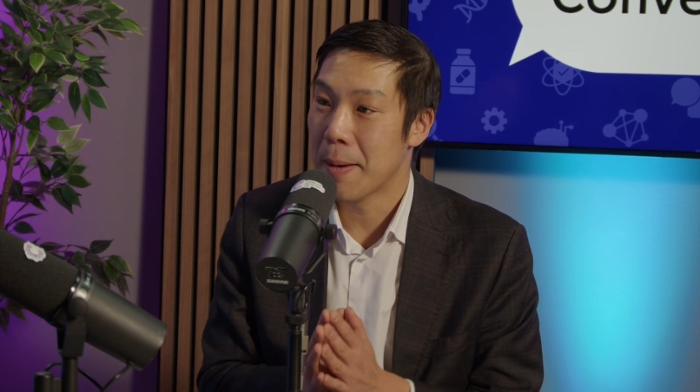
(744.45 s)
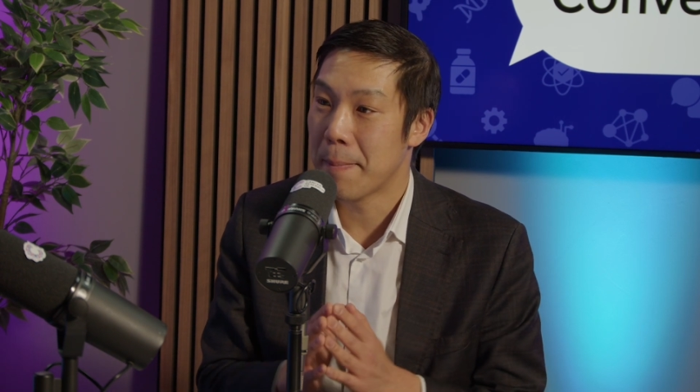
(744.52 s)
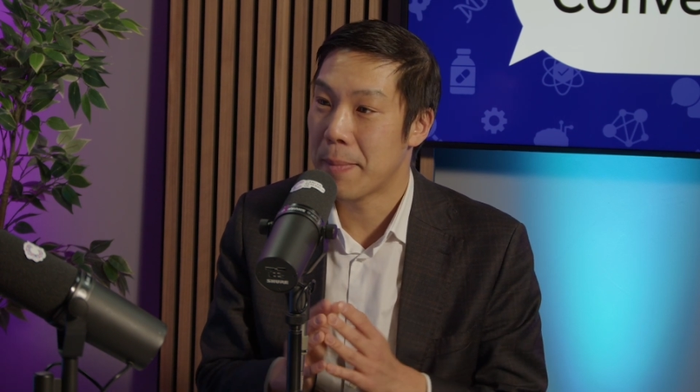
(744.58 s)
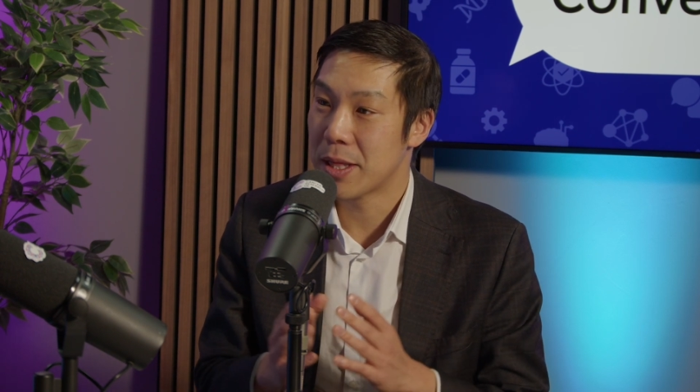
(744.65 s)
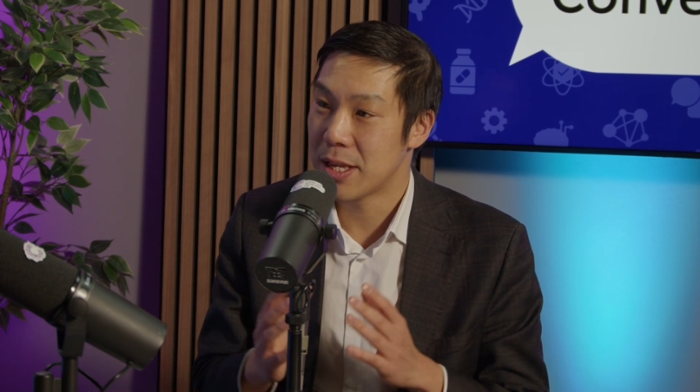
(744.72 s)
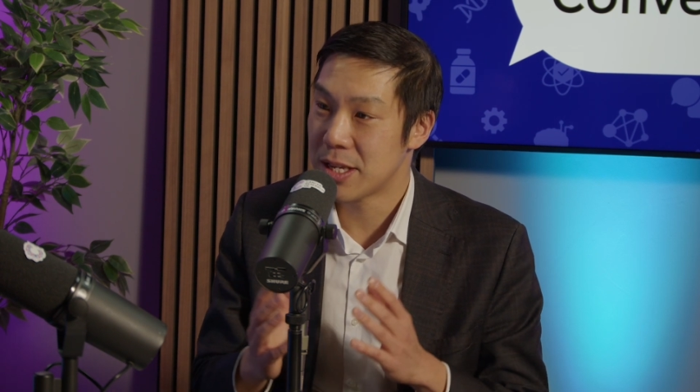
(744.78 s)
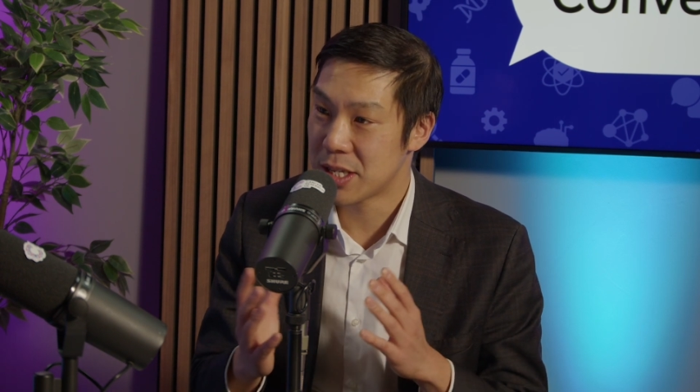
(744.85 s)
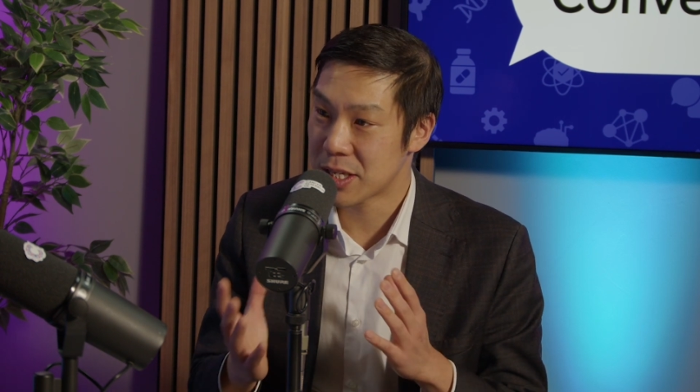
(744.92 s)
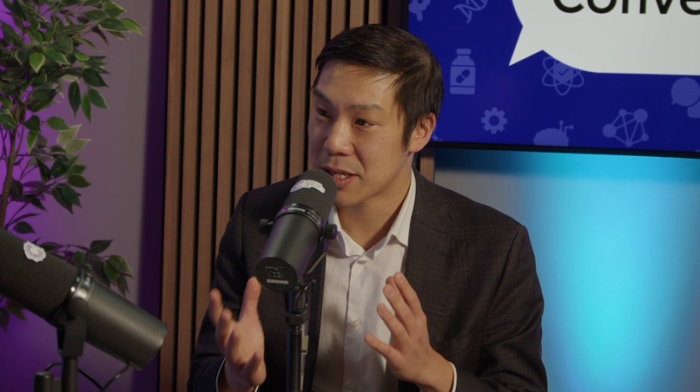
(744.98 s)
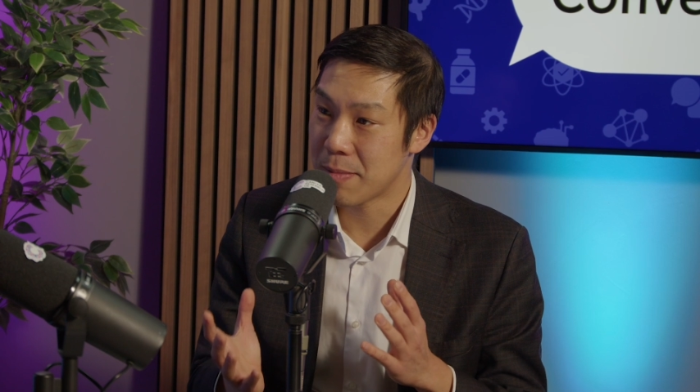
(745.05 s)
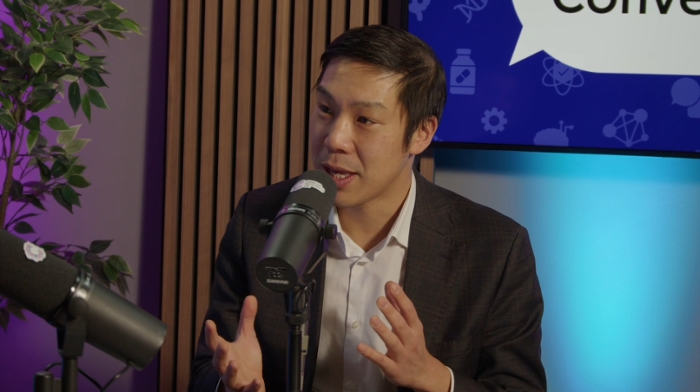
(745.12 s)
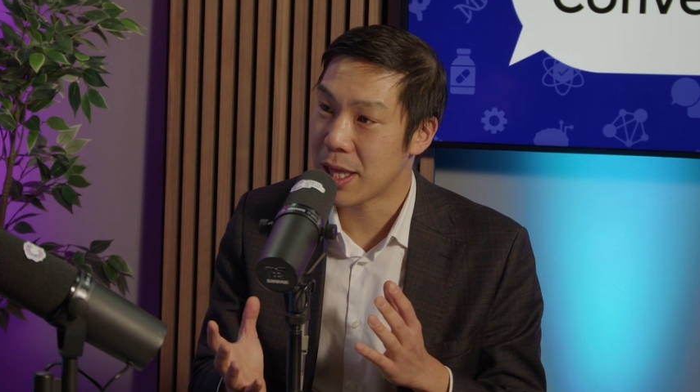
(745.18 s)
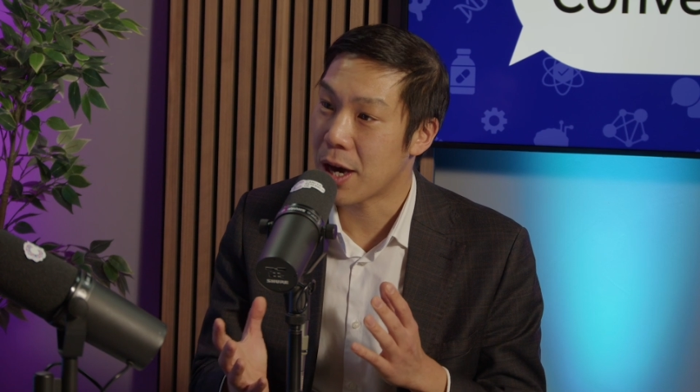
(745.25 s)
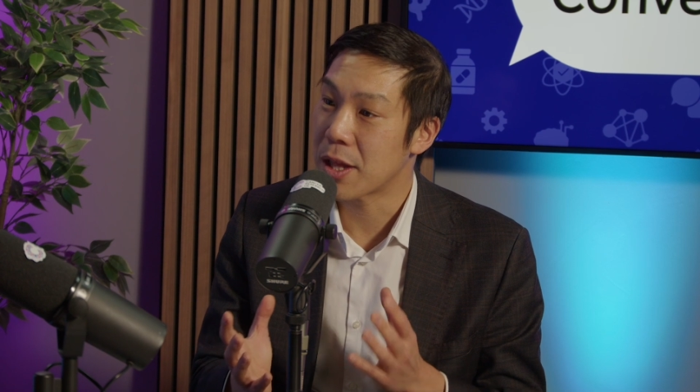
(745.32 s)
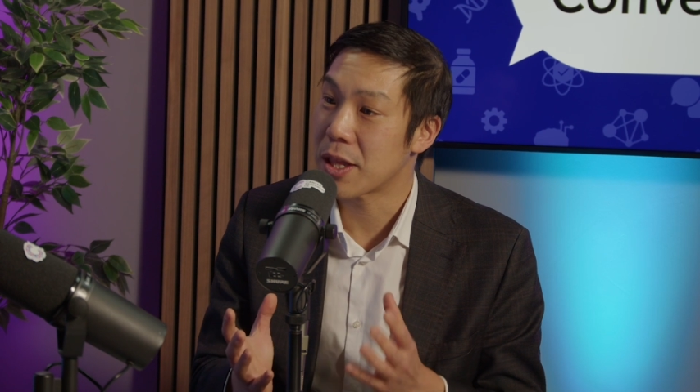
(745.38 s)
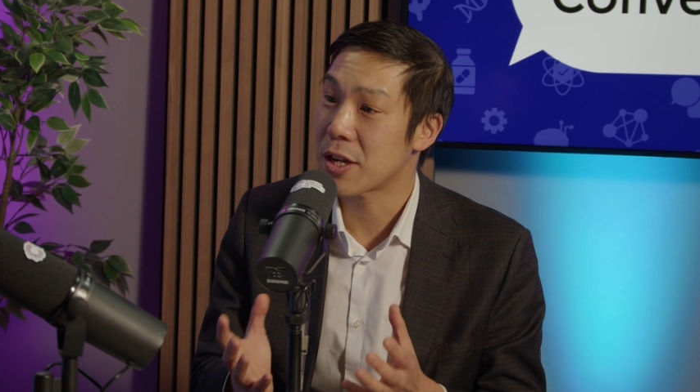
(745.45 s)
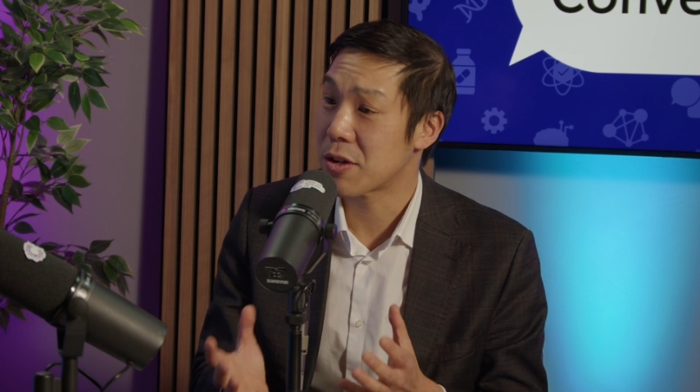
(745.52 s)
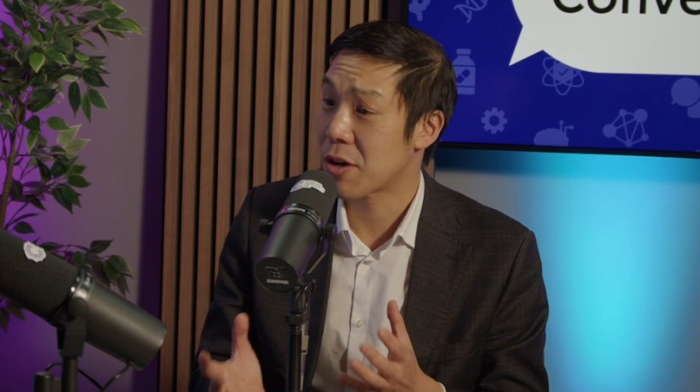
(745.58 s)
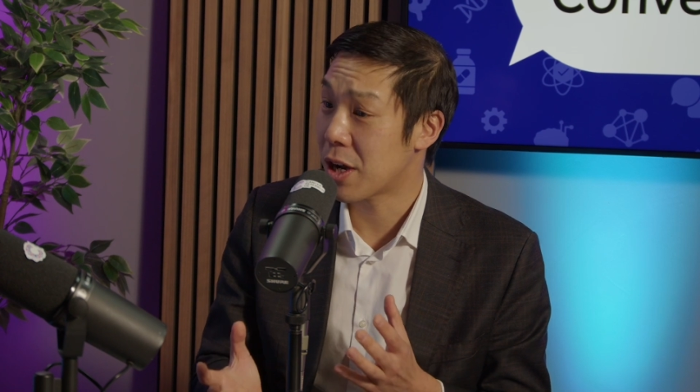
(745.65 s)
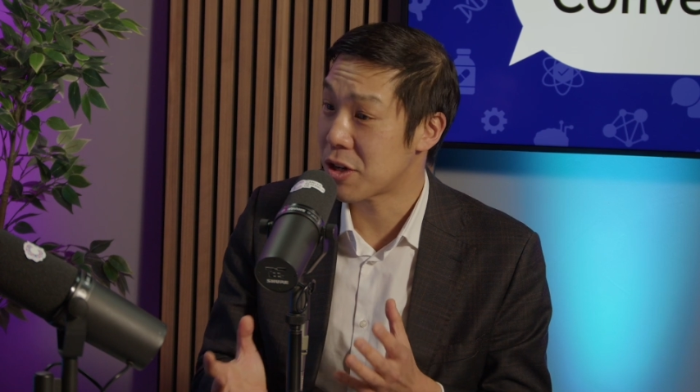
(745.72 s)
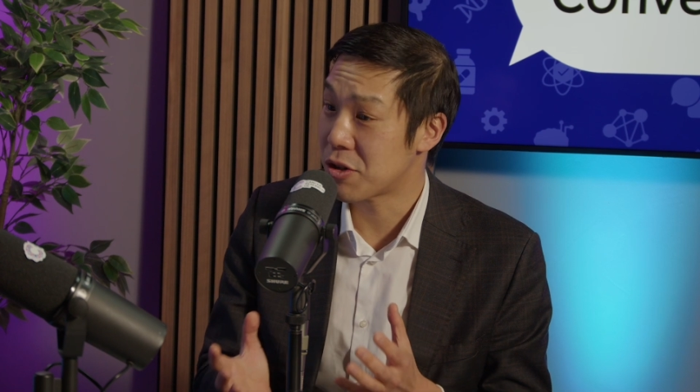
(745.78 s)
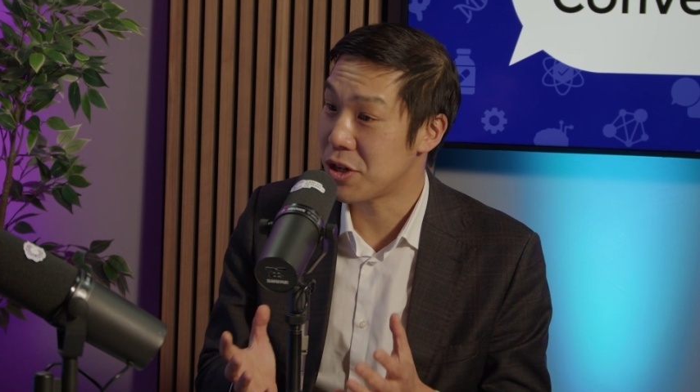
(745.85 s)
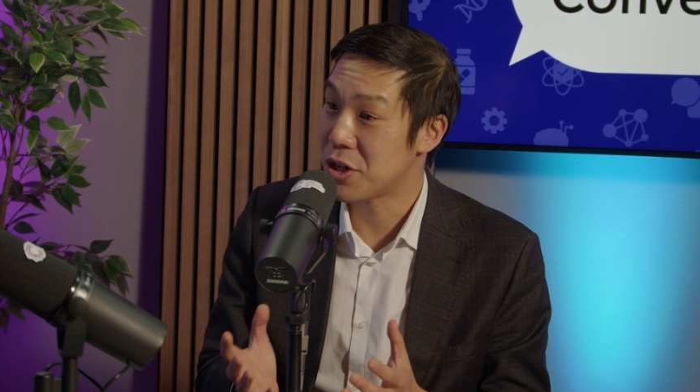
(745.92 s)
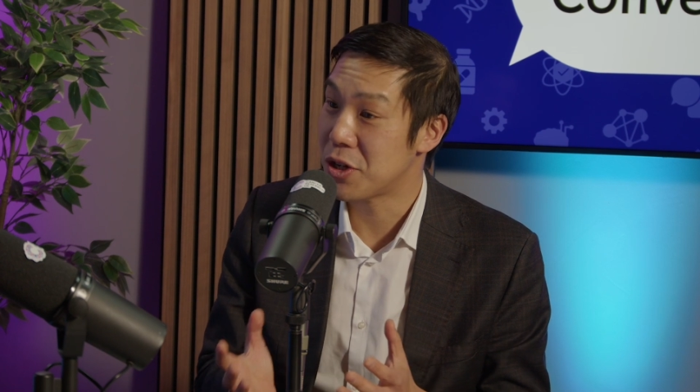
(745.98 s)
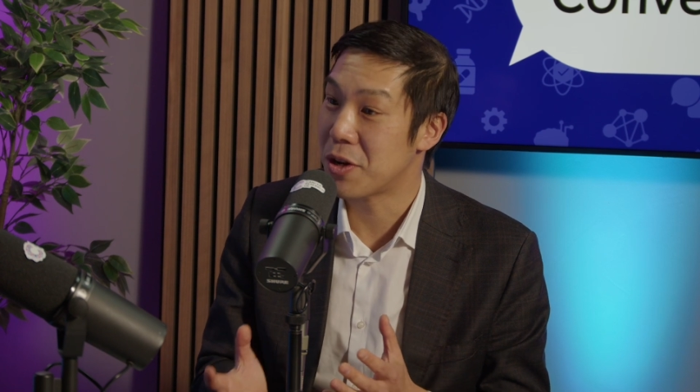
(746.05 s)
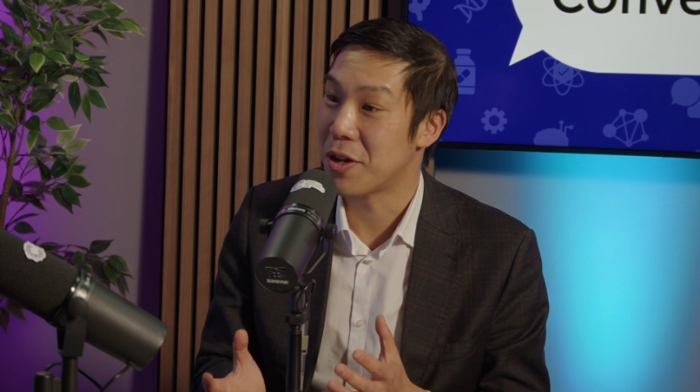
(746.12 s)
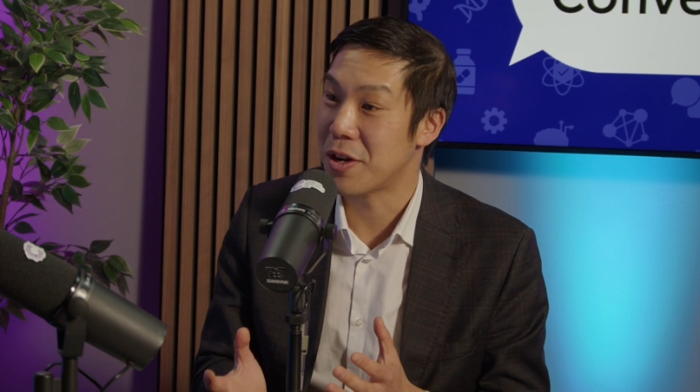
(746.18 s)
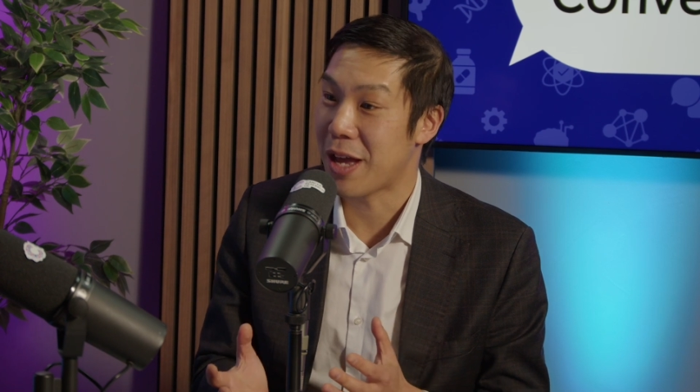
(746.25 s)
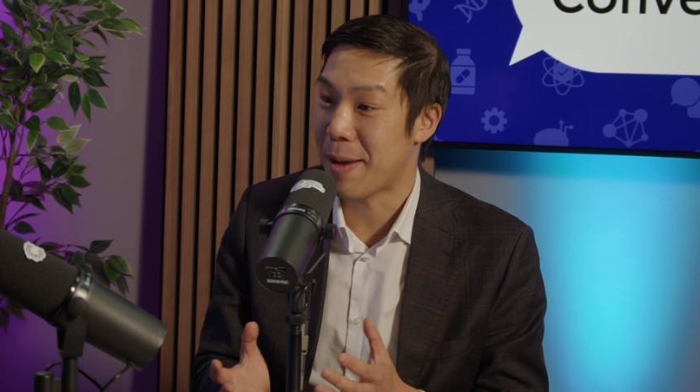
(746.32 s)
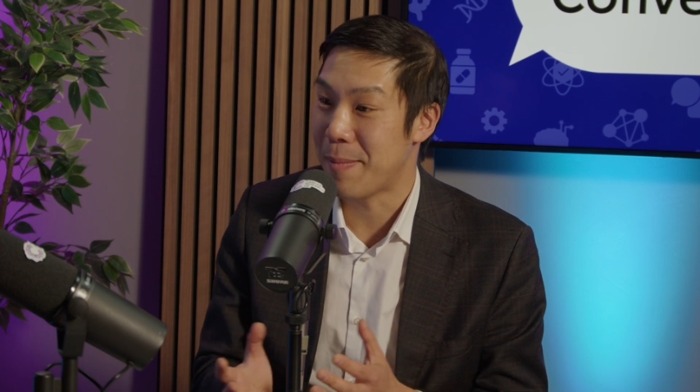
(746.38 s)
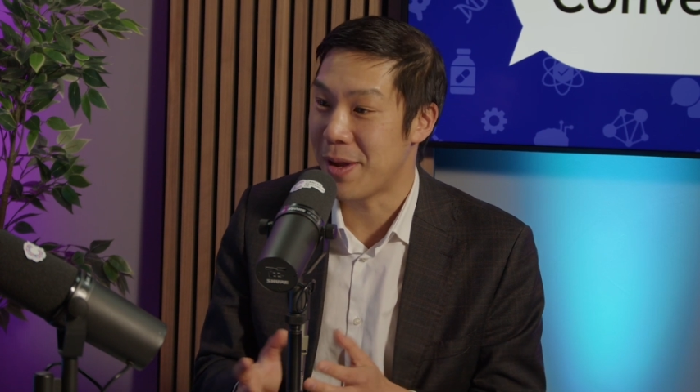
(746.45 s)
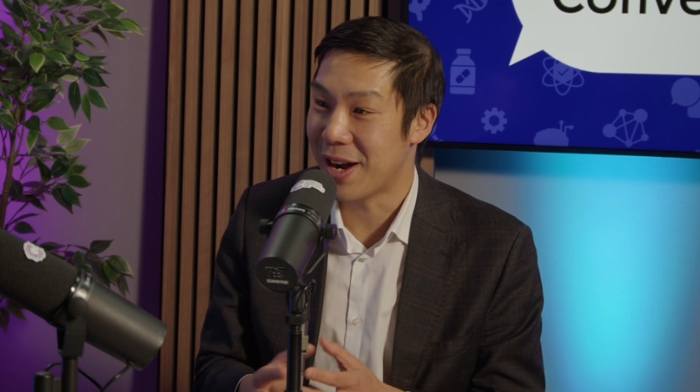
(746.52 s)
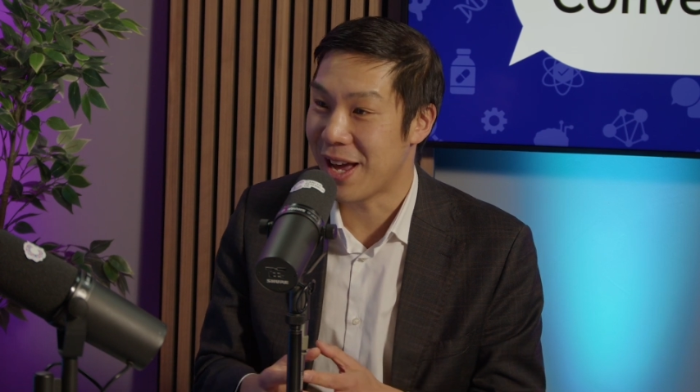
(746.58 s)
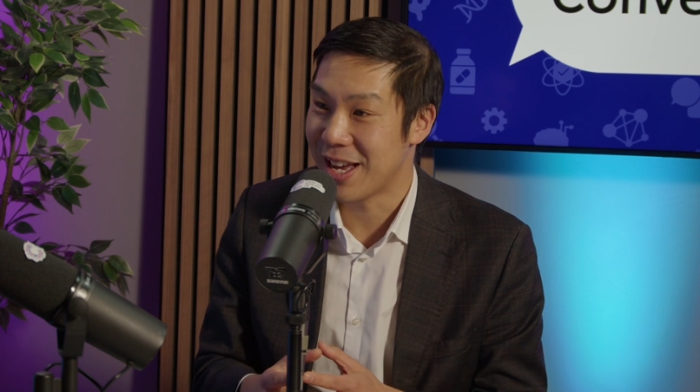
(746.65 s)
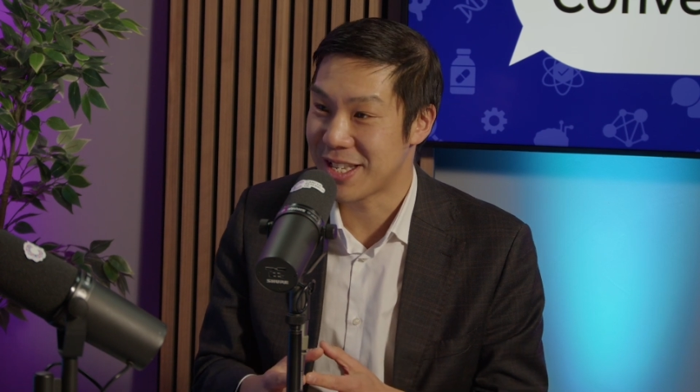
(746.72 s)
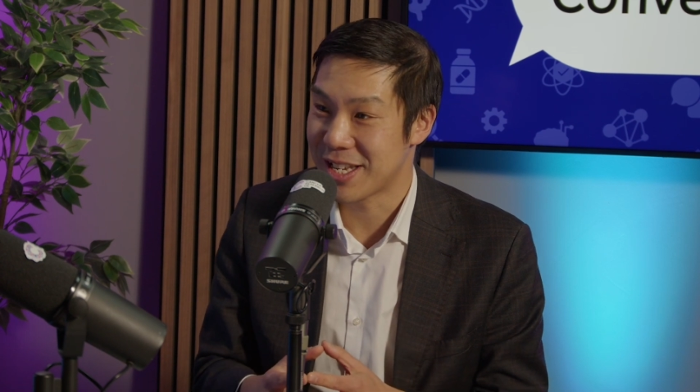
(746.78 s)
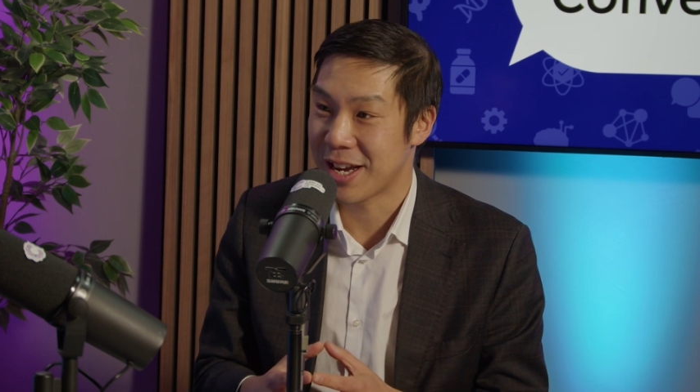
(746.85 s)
But this doesn't mean that other countries shouldn't emulate.